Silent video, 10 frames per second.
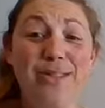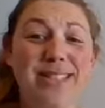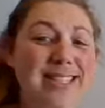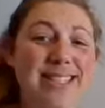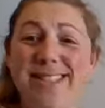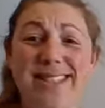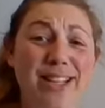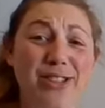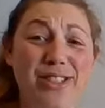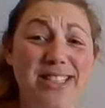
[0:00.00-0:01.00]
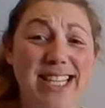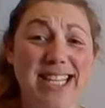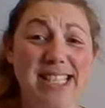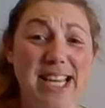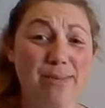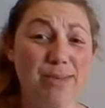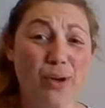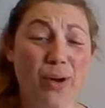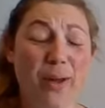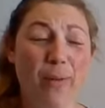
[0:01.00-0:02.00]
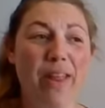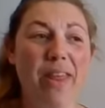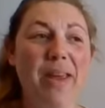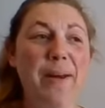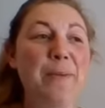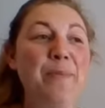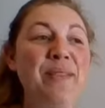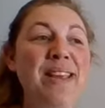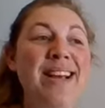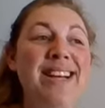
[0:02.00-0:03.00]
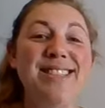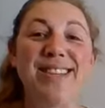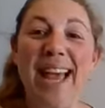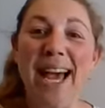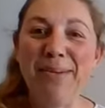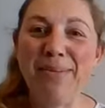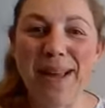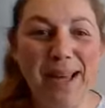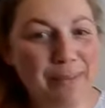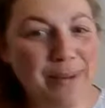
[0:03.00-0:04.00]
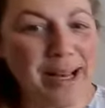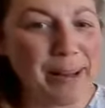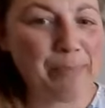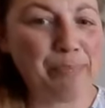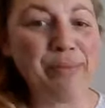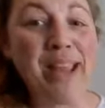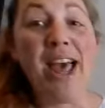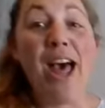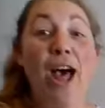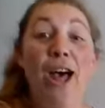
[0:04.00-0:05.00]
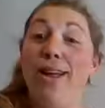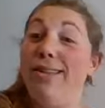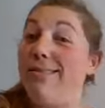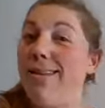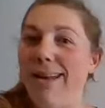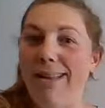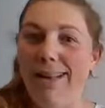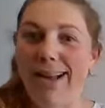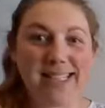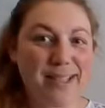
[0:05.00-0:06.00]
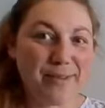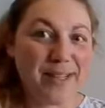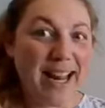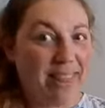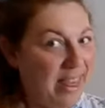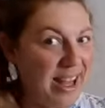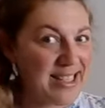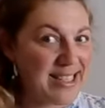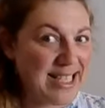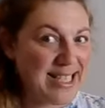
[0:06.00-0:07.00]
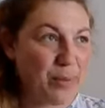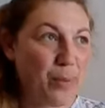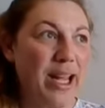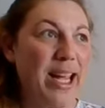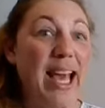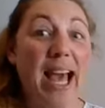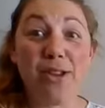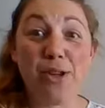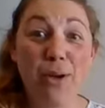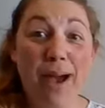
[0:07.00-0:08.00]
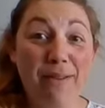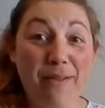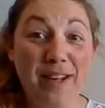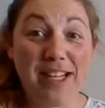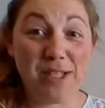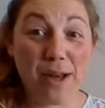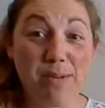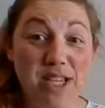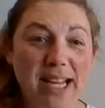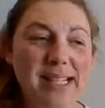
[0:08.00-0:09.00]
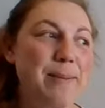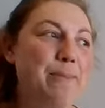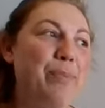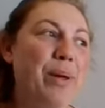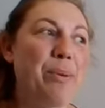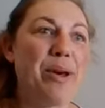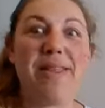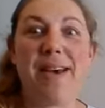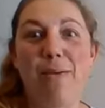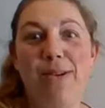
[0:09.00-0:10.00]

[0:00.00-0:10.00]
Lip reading: It's still just an idea I'm toying with. So yeah, I'm not a lot of knitting this week. I do have a finished object, but that